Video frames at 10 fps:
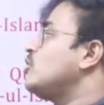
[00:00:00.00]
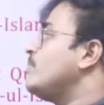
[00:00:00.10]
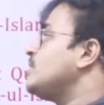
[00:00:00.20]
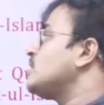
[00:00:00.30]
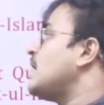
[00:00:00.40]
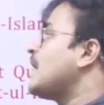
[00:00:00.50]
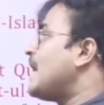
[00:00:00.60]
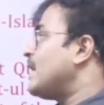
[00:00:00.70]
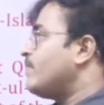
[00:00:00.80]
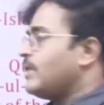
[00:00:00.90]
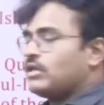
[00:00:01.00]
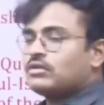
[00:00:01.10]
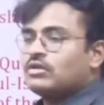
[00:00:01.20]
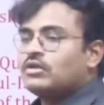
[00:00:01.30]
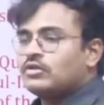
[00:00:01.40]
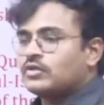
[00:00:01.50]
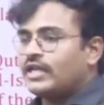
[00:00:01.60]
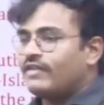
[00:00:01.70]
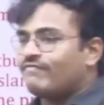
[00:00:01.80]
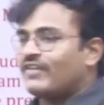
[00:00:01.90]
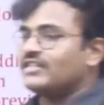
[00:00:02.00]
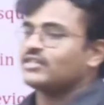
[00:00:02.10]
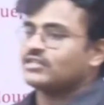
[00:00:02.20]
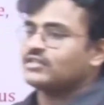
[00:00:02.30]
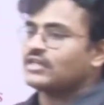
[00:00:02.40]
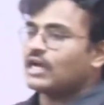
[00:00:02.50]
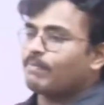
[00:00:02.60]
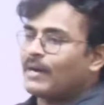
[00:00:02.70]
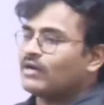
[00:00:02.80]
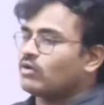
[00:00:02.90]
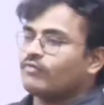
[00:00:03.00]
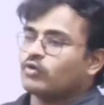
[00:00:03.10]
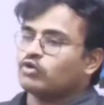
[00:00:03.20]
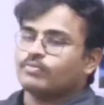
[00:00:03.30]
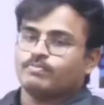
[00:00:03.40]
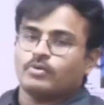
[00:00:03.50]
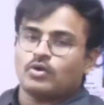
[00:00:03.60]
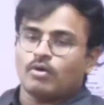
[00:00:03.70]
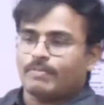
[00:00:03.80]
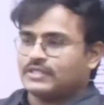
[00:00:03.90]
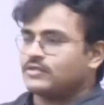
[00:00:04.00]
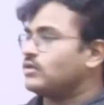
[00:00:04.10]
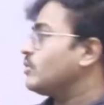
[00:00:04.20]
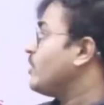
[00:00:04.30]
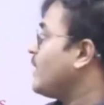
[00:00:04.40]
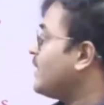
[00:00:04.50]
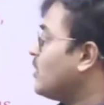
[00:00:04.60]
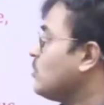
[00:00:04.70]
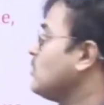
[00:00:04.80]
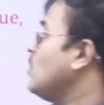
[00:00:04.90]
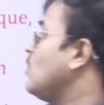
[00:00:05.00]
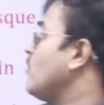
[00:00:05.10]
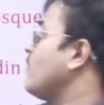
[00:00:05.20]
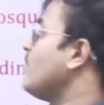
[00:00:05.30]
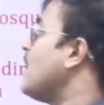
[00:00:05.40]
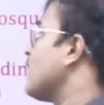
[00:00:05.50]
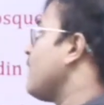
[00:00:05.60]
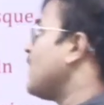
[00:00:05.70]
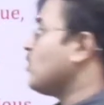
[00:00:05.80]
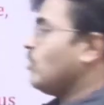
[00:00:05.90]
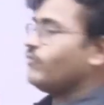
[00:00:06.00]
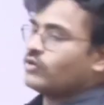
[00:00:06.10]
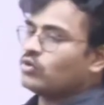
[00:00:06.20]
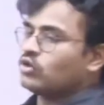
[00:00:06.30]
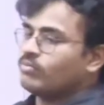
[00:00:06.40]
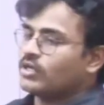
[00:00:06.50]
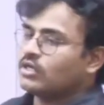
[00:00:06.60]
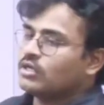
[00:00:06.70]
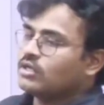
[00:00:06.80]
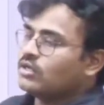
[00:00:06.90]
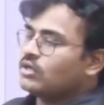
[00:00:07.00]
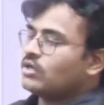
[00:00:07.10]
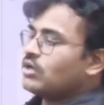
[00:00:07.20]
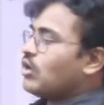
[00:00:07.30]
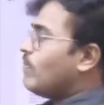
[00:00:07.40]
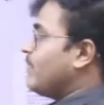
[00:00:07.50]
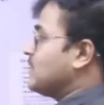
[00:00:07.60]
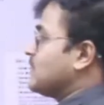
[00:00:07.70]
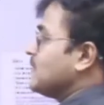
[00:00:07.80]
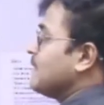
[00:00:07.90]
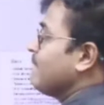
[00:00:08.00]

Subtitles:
Iltutmish, and iron pillar. So nearly 5 structures are part of Qutub complex. Okay, you write it down. All of them are part of the Qutub complex.